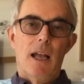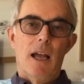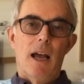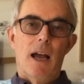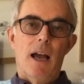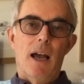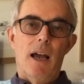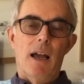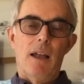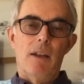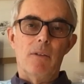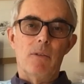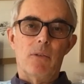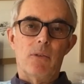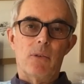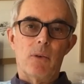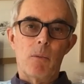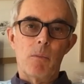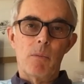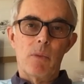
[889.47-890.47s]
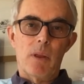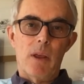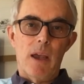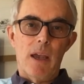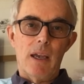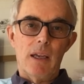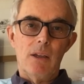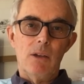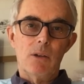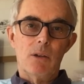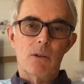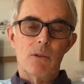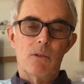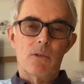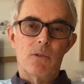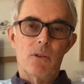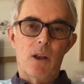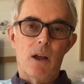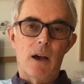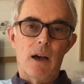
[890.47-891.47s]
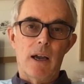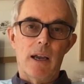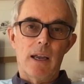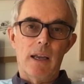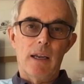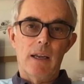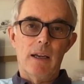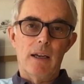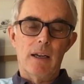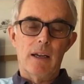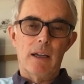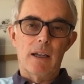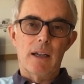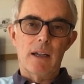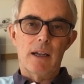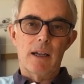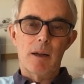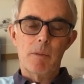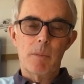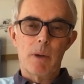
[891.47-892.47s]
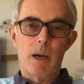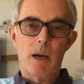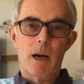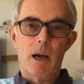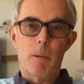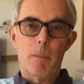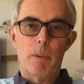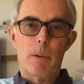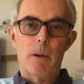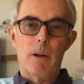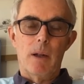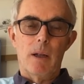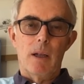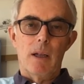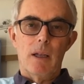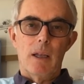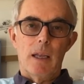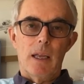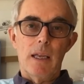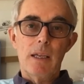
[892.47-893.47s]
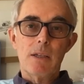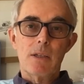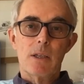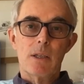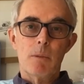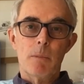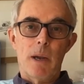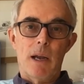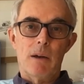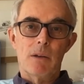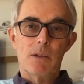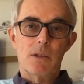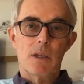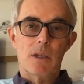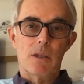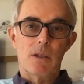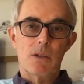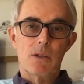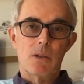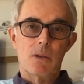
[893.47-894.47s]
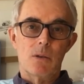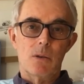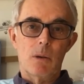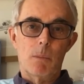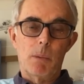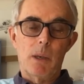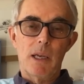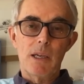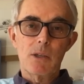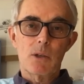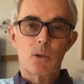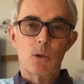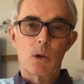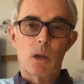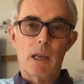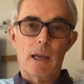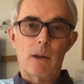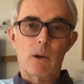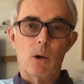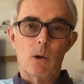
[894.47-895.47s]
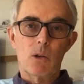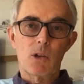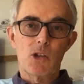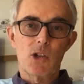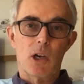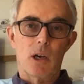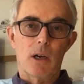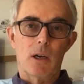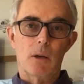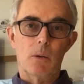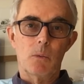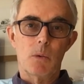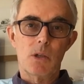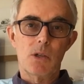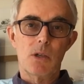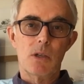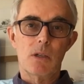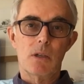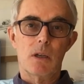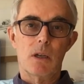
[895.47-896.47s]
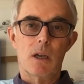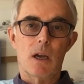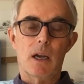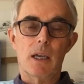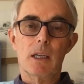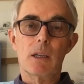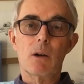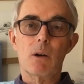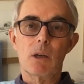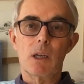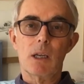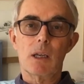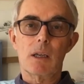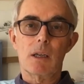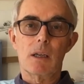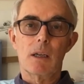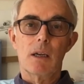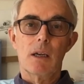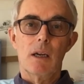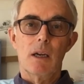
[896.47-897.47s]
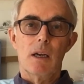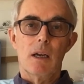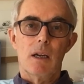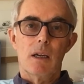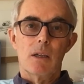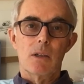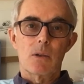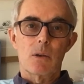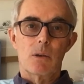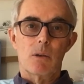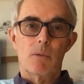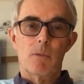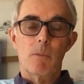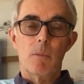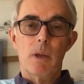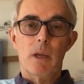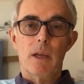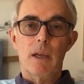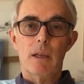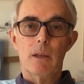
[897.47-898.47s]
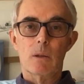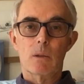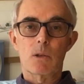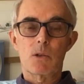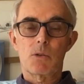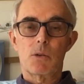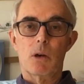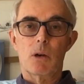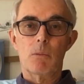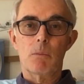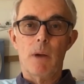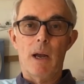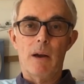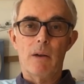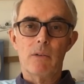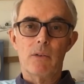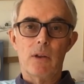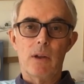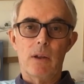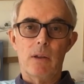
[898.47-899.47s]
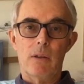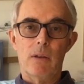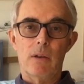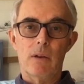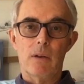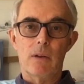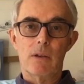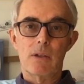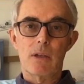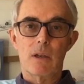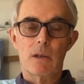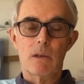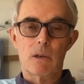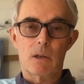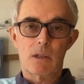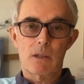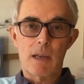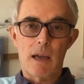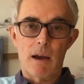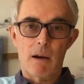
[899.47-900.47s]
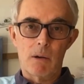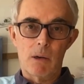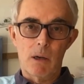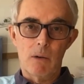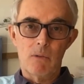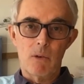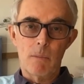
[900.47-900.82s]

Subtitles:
And from there you could fly up into the mountains to a place called La Concha, which is an iconic sort of hill stroke mountain that looks down over